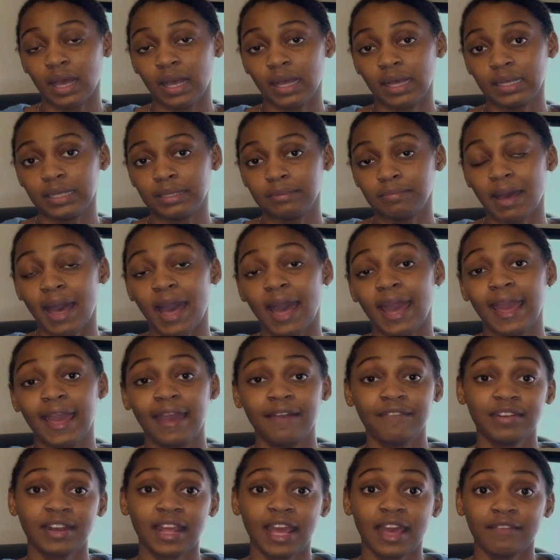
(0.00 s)
I
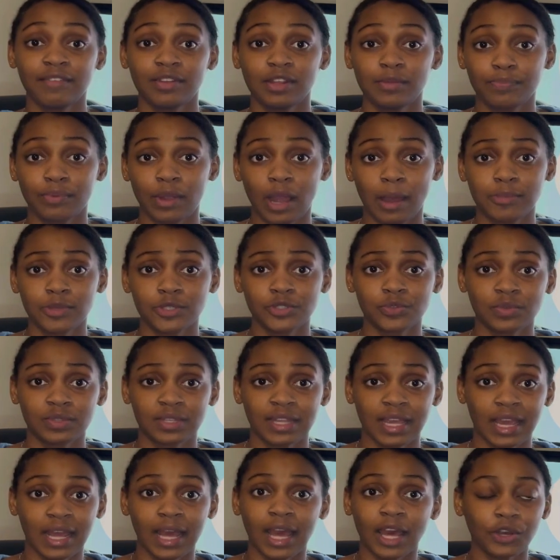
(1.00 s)
haven't had any problems with
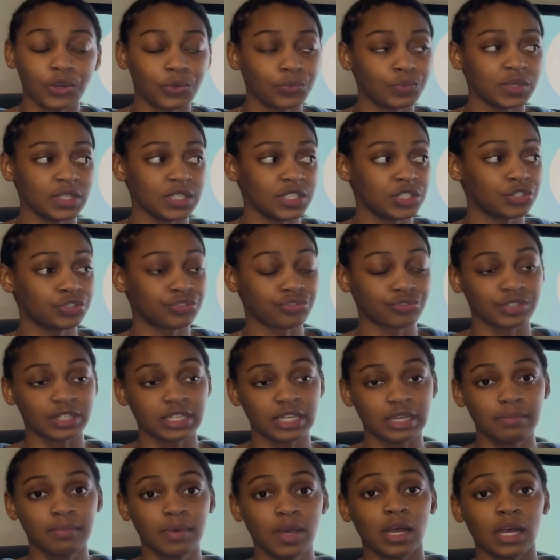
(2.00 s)
that. I don't really
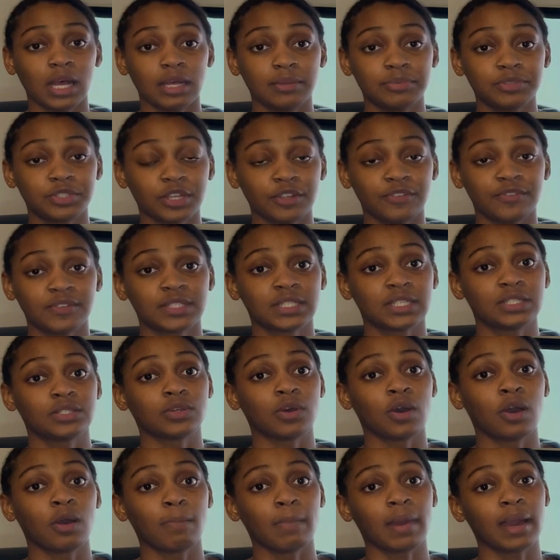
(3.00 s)
stream services
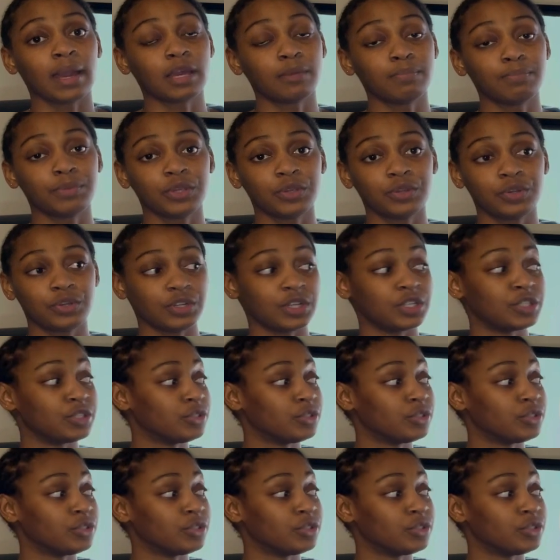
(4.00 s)
on my computer.